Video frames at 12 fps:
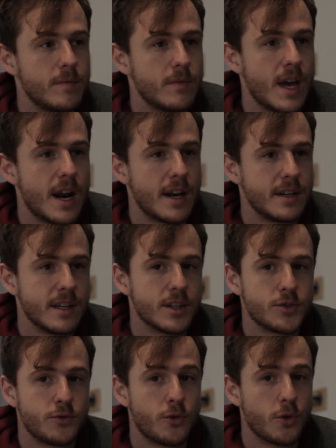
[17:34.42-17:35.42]

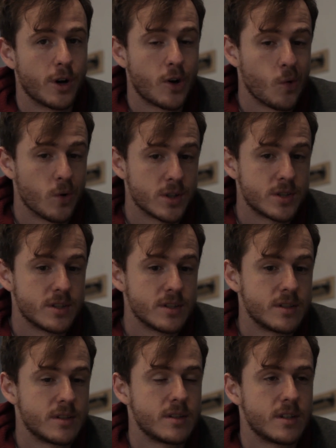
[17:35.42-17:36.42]
ideas for
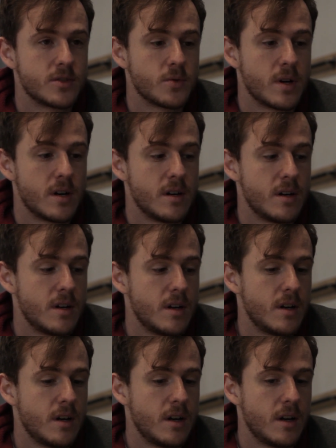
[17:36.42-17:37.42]
courses as well.
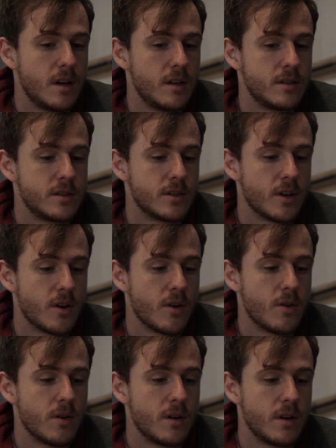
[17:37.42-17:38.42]

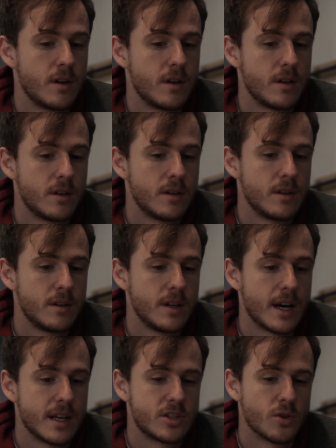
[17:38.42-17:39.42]
So
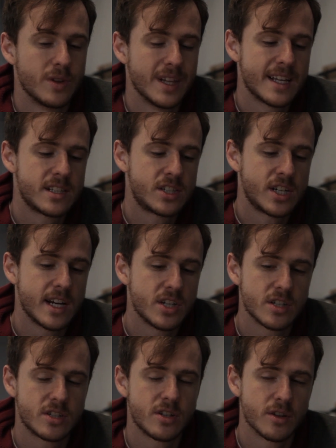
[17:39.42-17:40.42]
so less
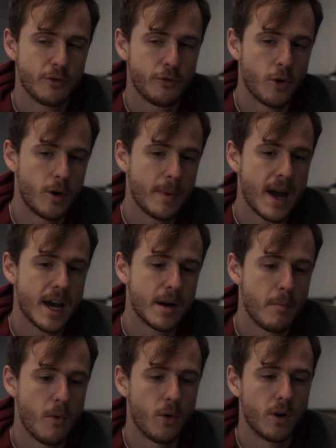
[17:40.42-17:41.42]
changes to the format and
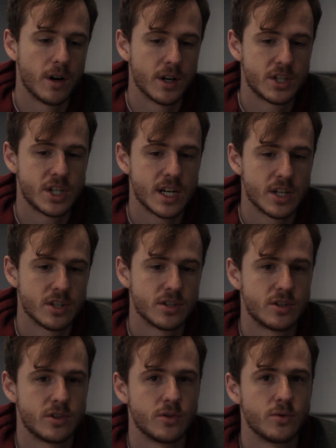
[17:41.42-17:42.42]
more changes
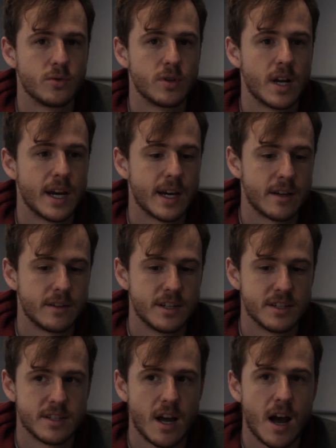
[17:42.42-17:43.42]
to like
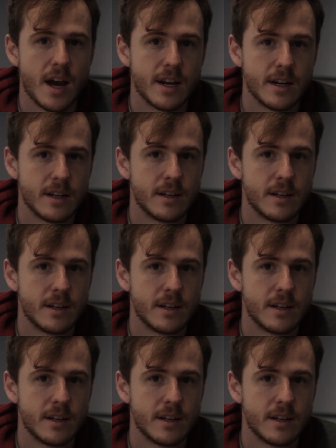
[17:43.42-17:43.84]
design.